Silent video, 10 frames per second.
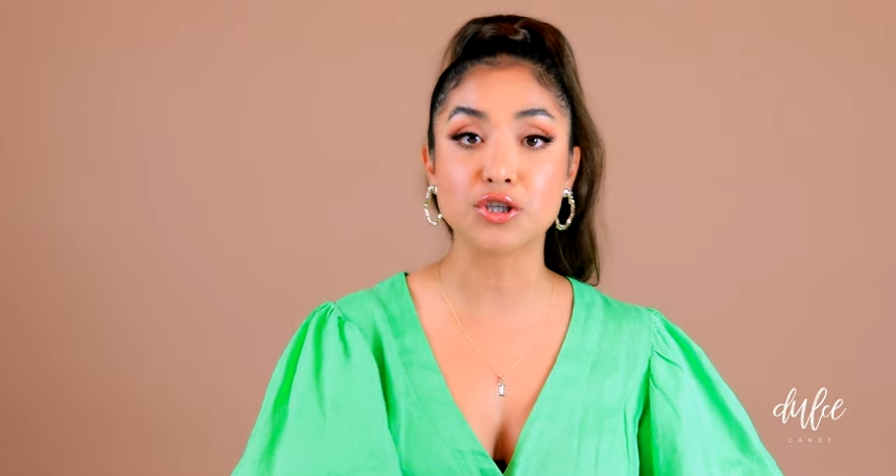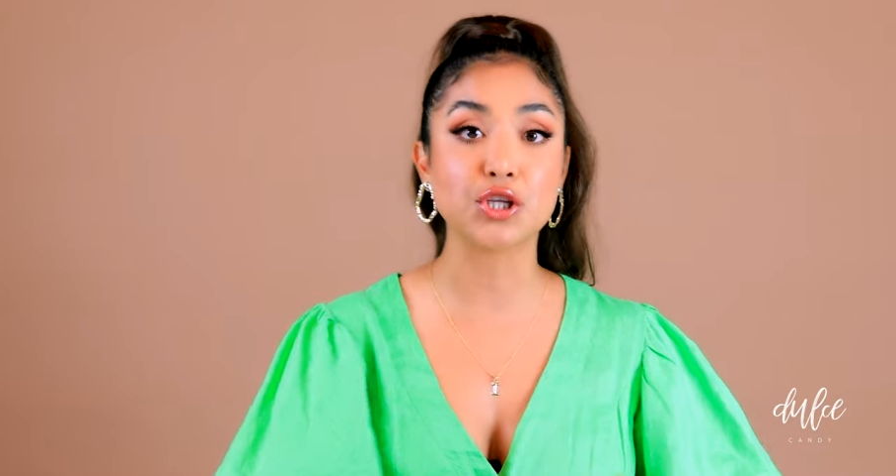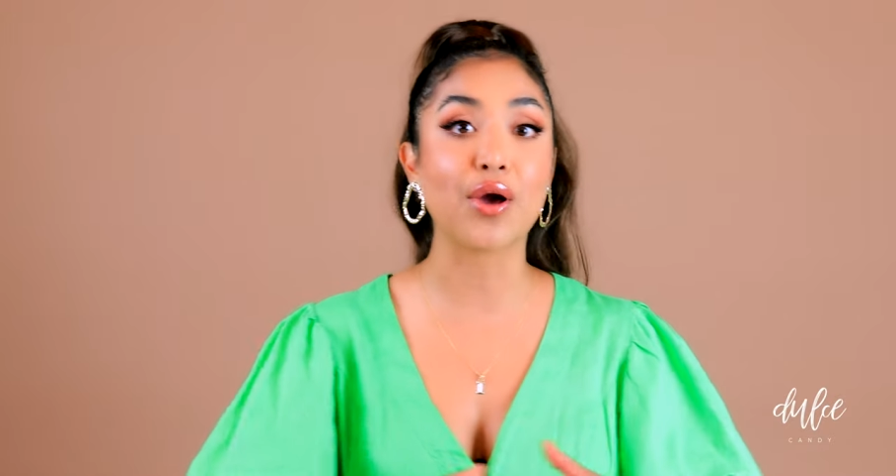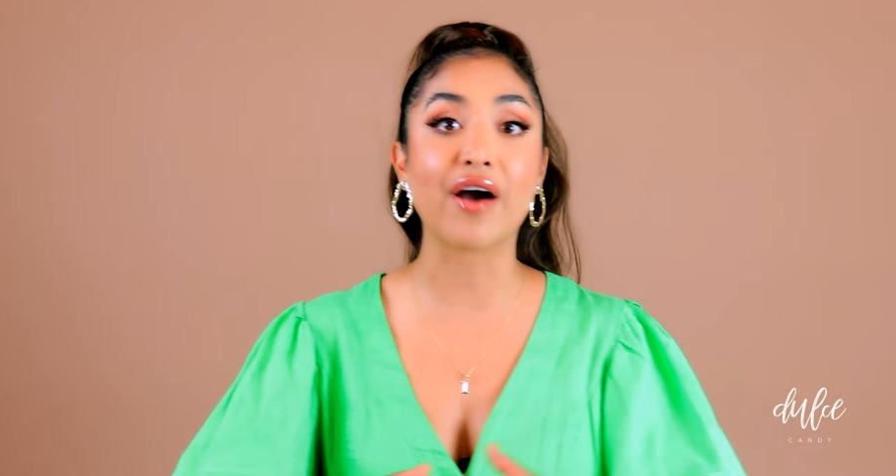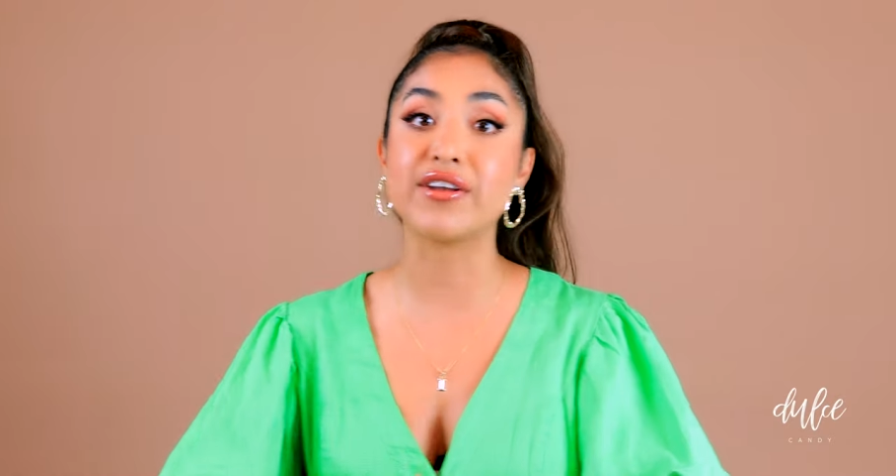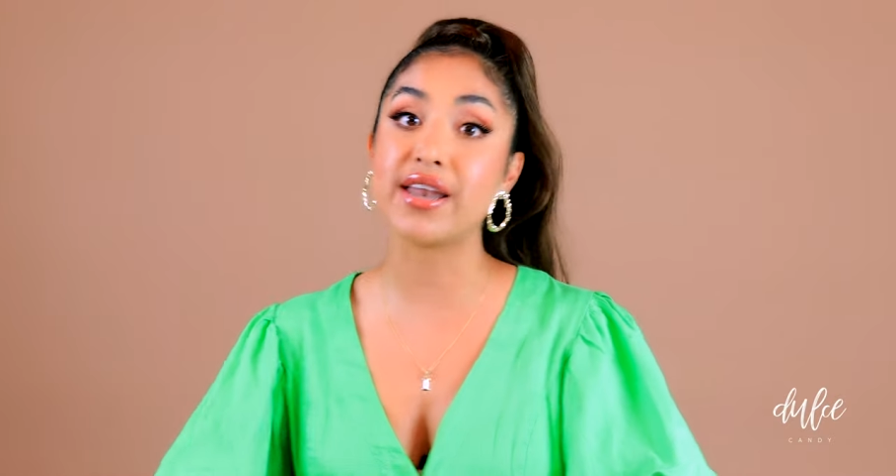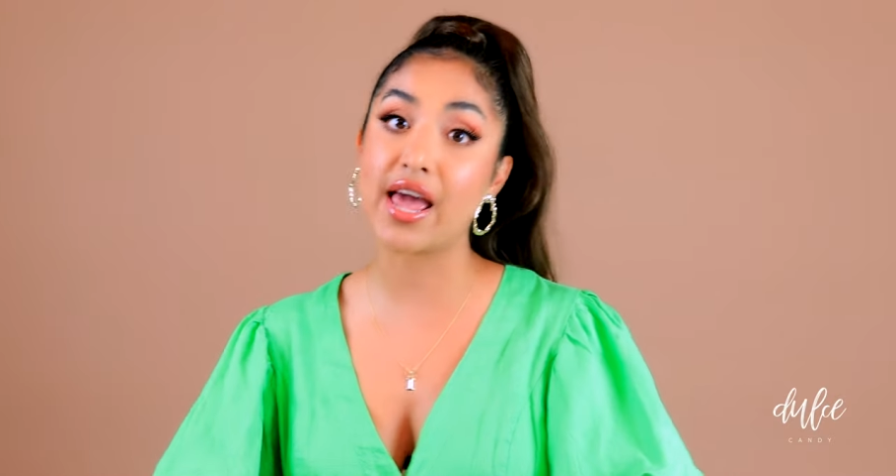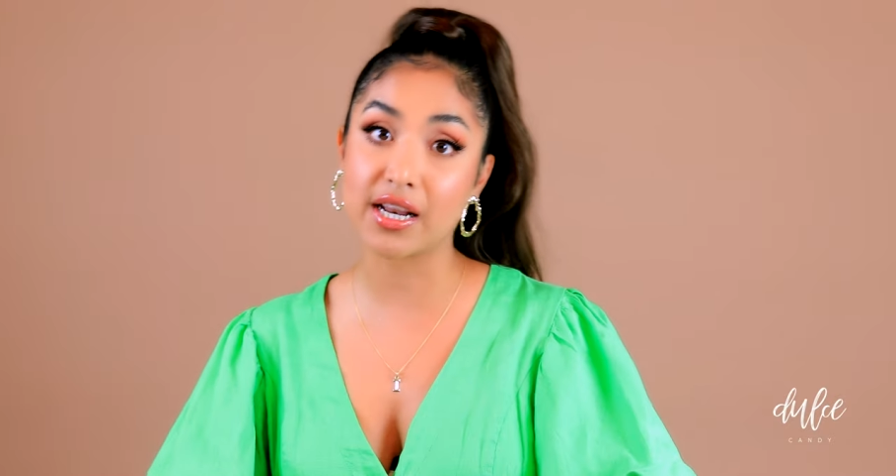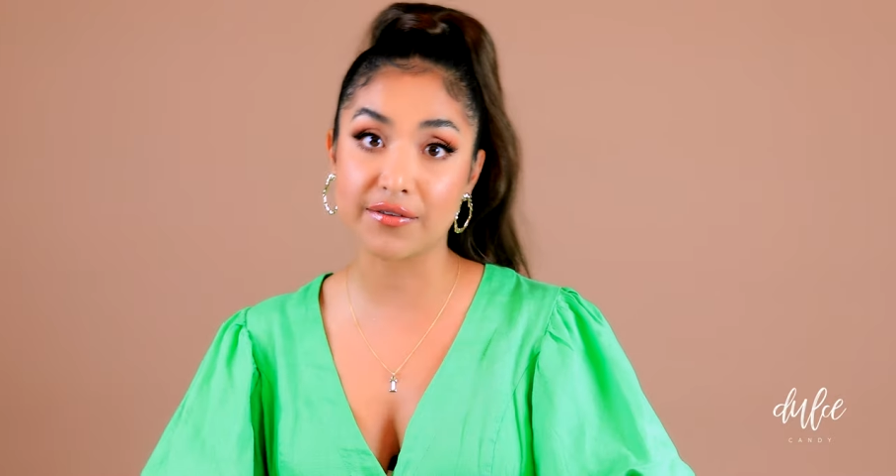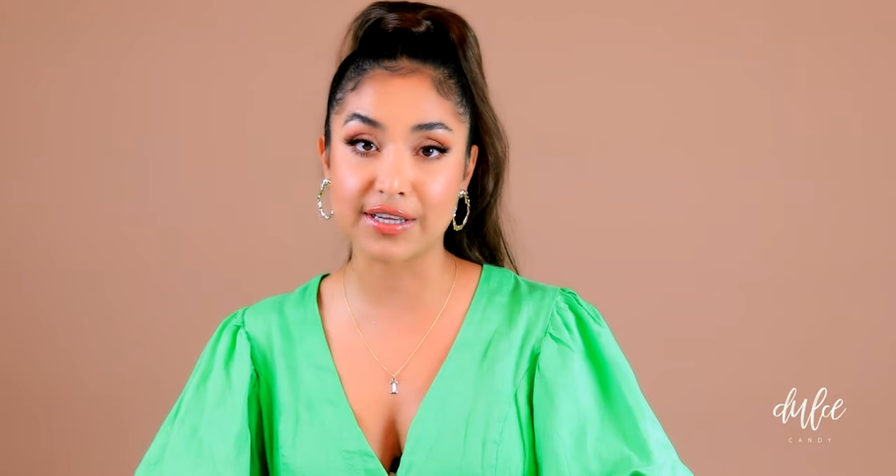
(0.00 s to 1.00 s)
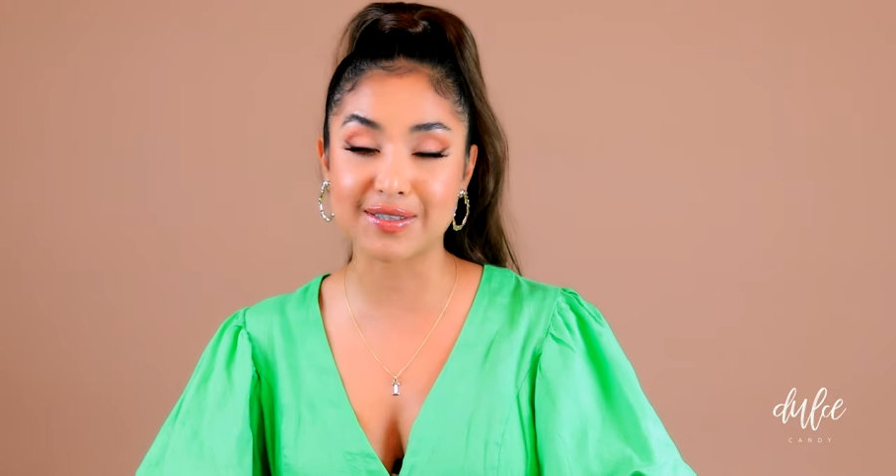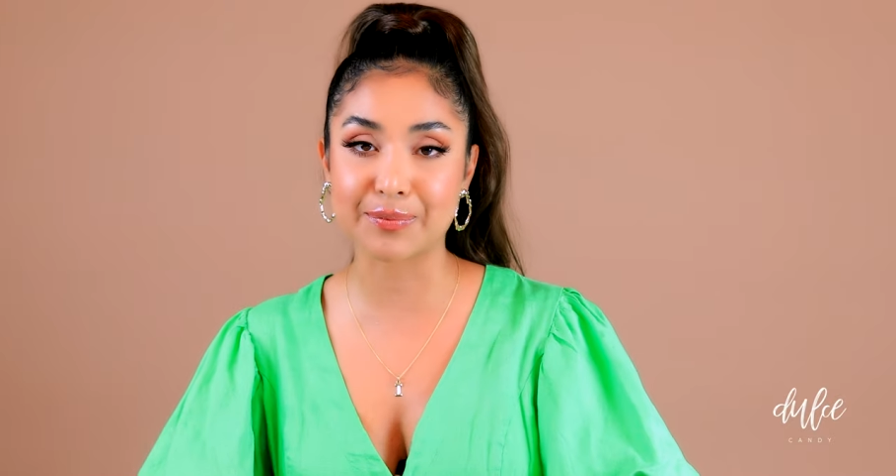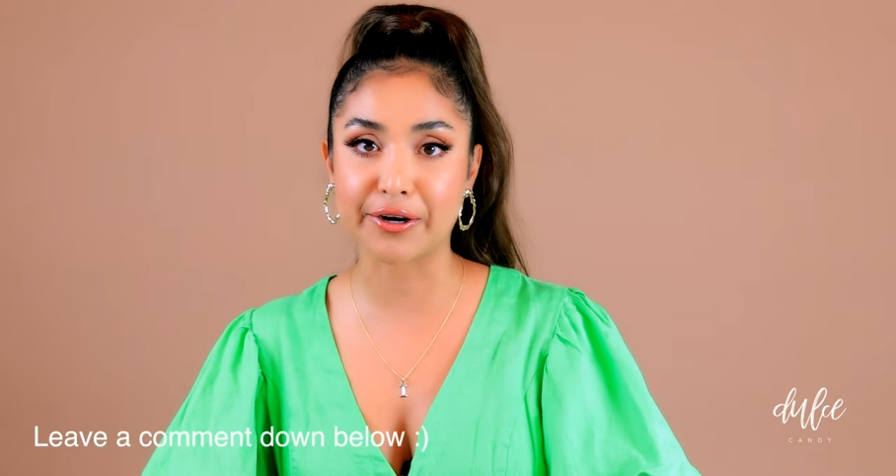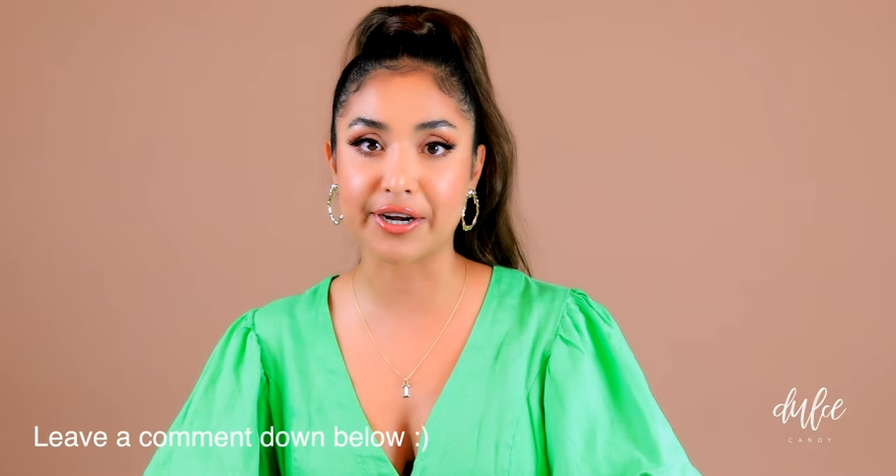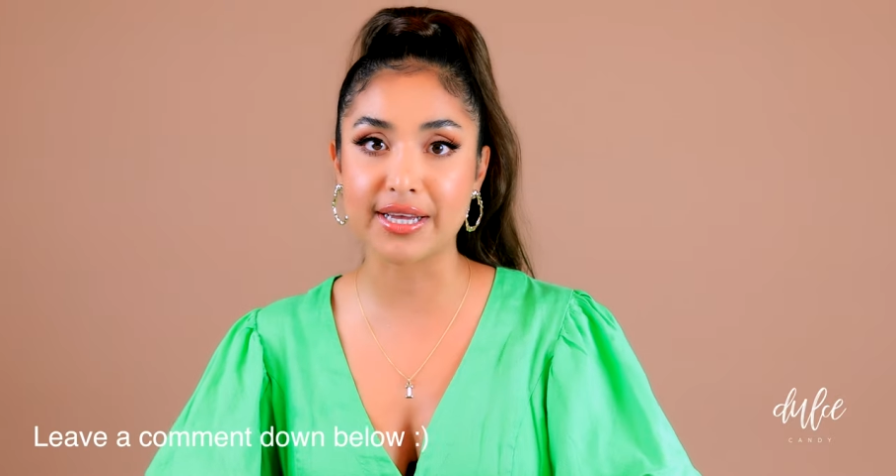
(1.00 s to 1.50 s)
or do you have a negative
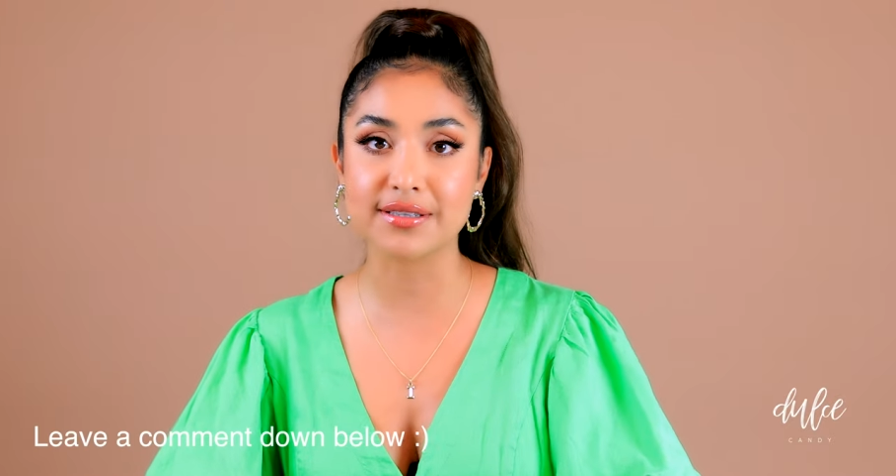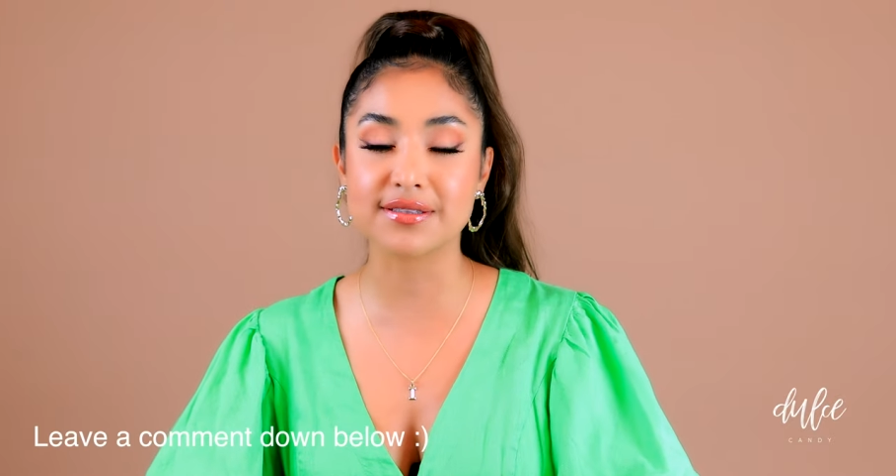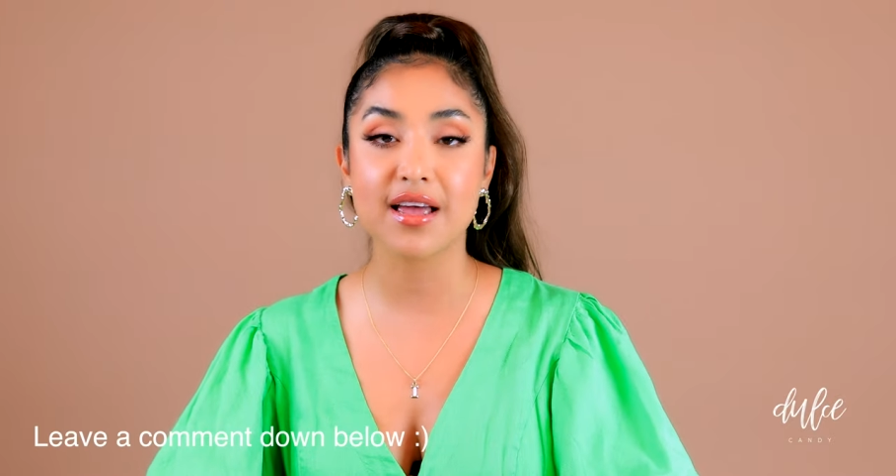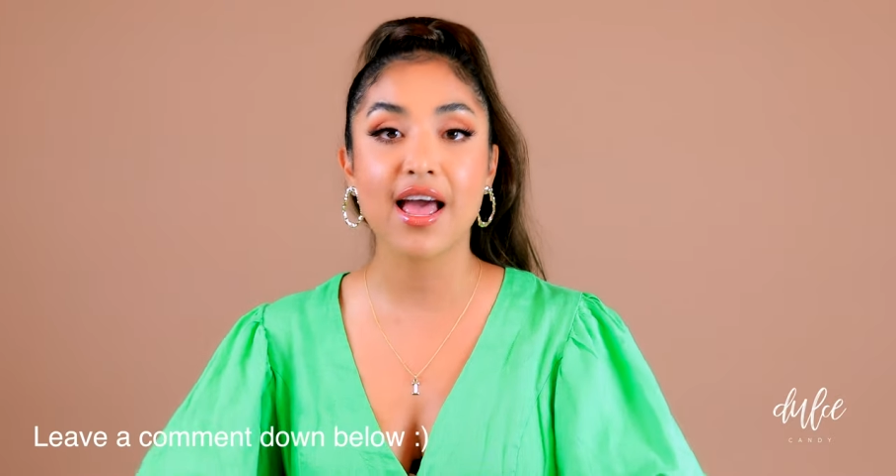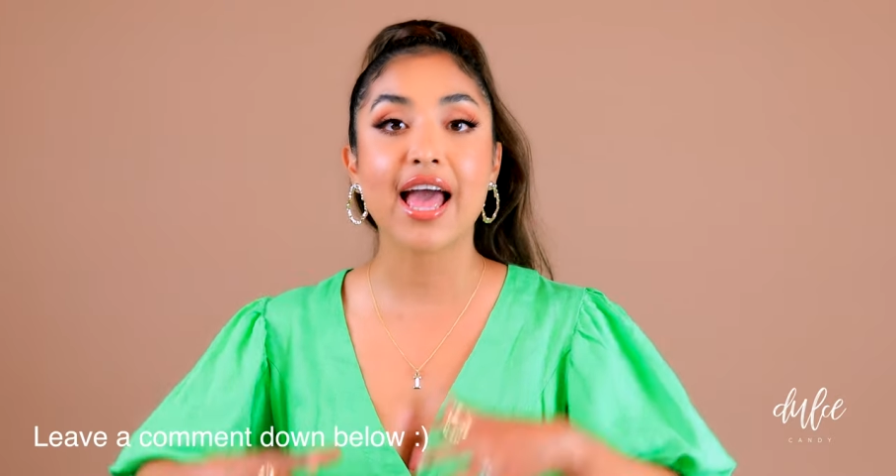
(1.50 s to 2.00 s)
experience?